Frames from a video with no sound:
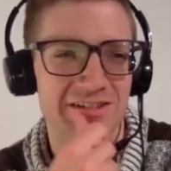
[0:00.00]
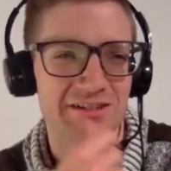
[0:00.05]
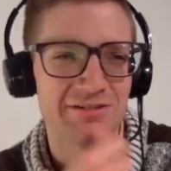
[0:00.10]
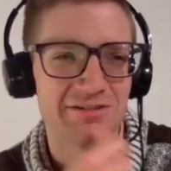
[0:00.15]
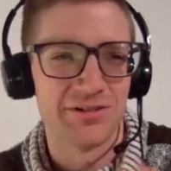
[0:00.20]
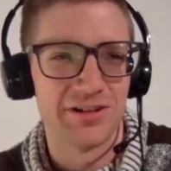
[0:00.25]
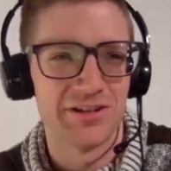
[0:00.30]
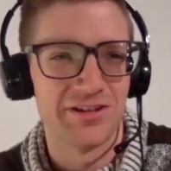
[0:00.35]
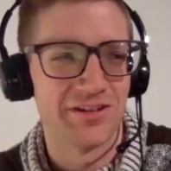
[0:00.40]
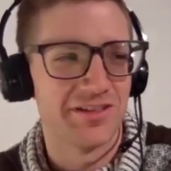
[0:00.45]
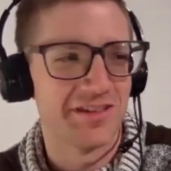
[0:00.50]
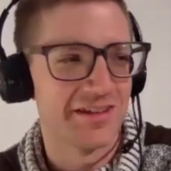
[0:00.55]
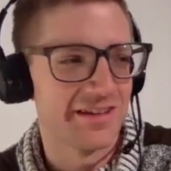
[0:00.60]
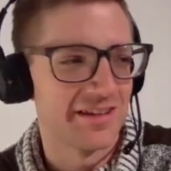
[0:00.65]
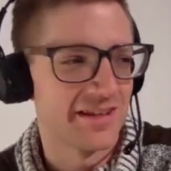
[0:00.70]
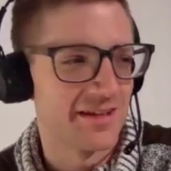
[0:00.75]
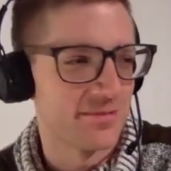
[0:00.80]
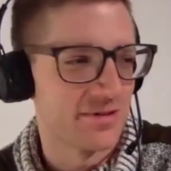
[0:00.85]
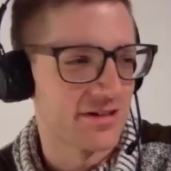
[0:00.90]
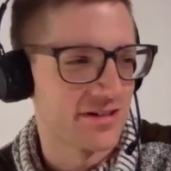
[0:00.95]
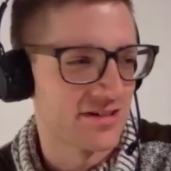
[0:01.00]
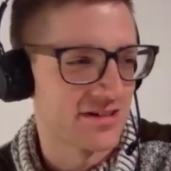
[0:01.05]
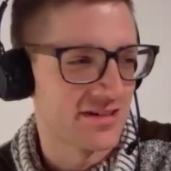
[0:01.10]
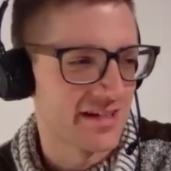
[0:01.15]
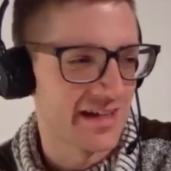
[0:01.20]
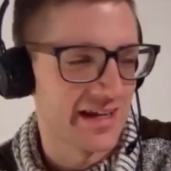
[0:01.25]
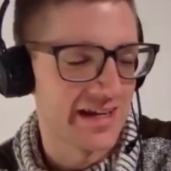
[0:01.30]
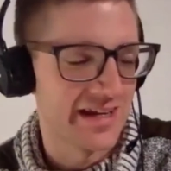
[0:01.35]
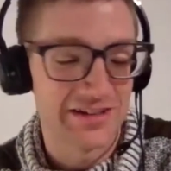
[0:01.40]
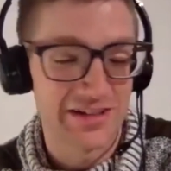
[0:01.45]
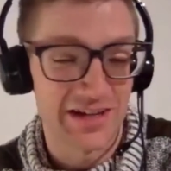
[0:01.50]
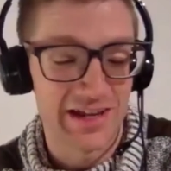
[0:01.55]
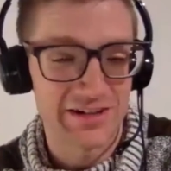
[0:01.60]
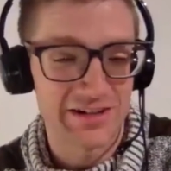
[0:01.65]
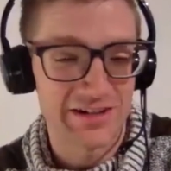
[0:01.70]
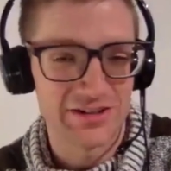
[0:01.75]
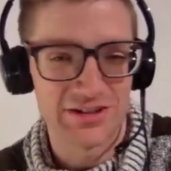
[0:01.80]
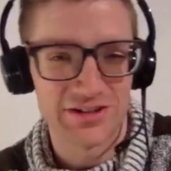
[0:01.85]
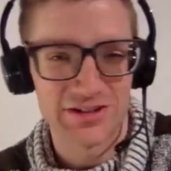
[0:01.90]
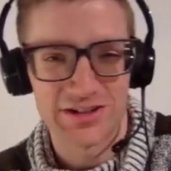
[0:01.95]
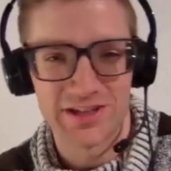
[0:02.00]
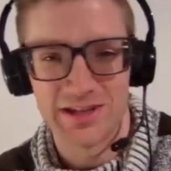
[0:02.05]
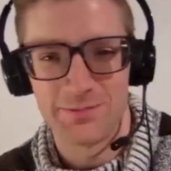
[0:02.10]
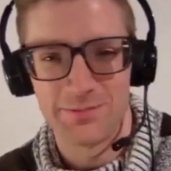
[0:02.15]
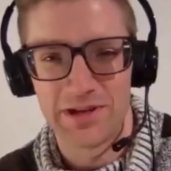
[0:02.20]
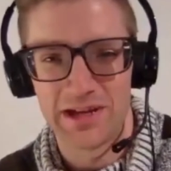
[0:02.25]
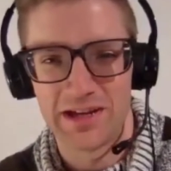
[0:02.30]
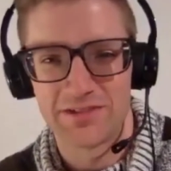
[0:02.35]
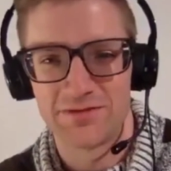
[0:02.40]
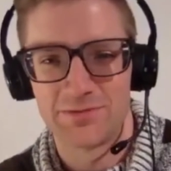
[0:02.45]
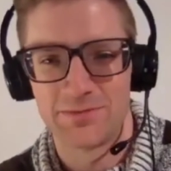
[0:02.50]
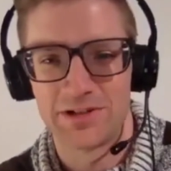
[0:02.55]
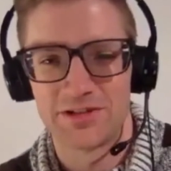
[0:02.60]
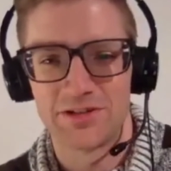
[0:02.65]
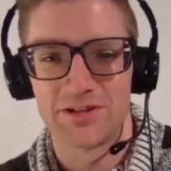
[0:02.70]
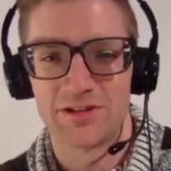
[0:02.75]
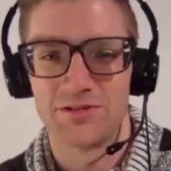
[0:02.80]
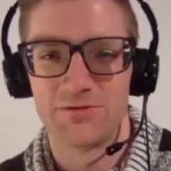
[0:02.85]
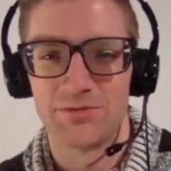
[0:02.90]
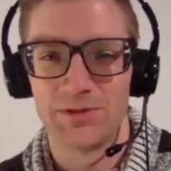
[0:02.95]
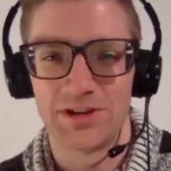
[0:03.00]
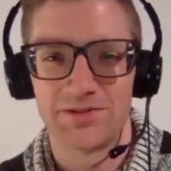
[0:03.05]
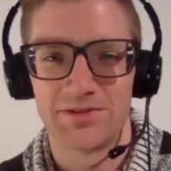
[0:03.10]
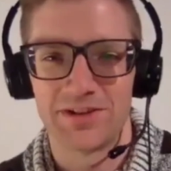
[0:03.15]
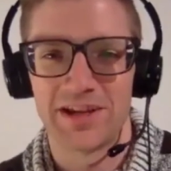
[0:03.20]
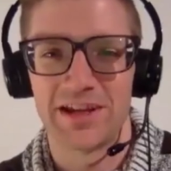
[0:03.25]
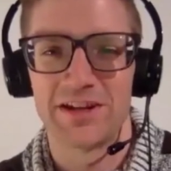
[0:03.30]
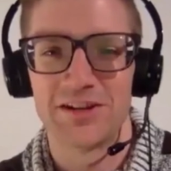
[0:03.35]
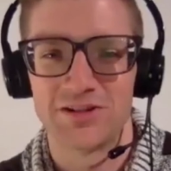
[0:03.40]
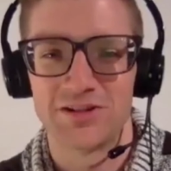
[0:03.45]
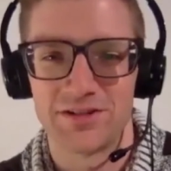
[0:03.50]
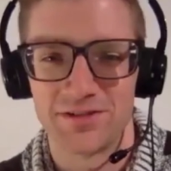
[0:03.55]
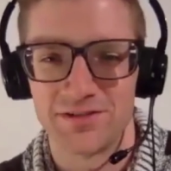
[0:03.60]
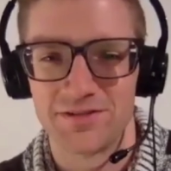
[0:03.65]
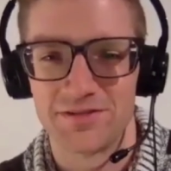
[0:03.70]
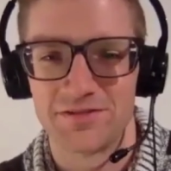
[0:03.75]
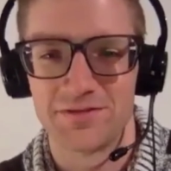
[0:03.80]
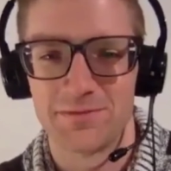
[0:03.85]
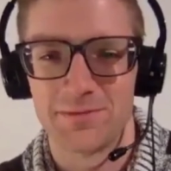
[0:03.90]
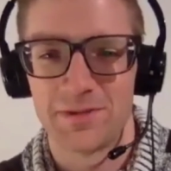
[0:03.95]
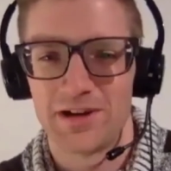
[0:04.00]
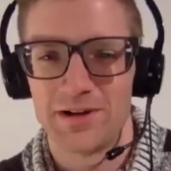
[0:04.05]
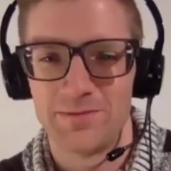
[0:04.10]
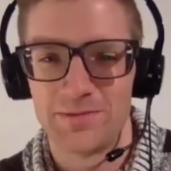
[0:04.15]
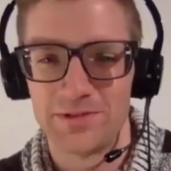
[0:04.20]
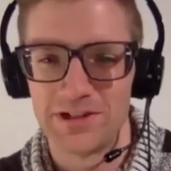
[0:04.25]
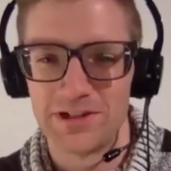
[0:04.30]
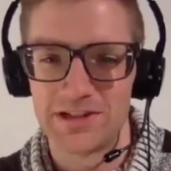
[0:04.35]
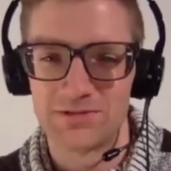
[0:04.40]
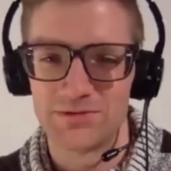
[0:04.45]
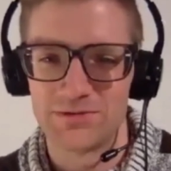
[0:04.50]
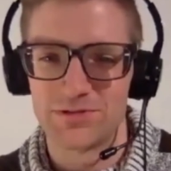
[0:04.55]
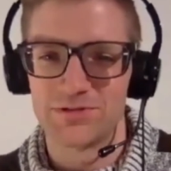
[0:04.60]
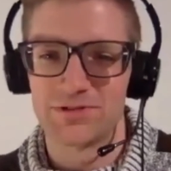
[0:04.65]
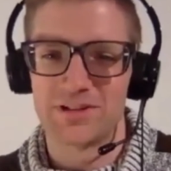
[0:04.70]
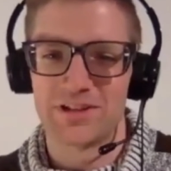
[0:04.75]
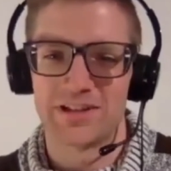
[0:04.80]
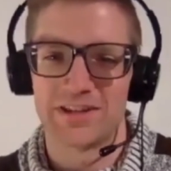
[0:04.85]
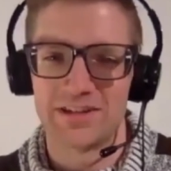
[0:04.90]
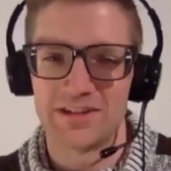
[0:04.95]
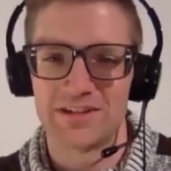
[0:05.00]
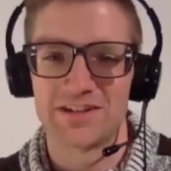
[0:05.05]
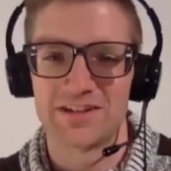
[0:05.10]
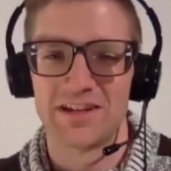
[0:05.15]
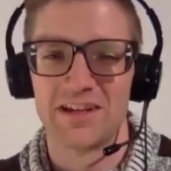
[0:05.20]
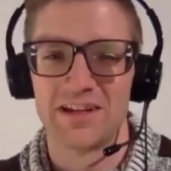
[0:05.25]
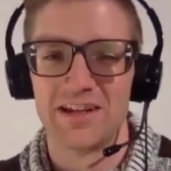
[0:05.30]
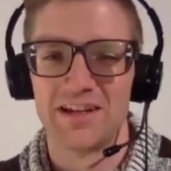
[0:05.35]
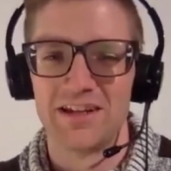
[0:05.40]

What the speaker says: share one other thing on that, but it's just like I actually just got back I took a week vacation for my companies, which was like this